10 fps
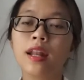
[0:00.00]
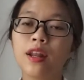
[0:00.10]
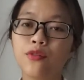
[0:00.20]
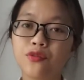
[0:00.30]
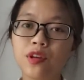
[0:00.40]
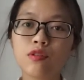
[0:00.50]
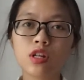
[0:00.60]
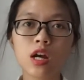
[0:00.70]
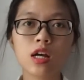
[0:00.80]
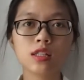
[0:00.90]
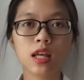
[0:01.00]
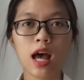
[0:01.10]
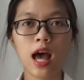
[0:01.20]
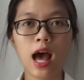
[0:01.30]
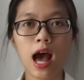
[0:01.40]
The futures
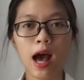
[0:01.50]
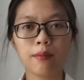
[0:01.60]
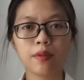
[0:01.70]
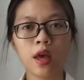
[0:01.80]
of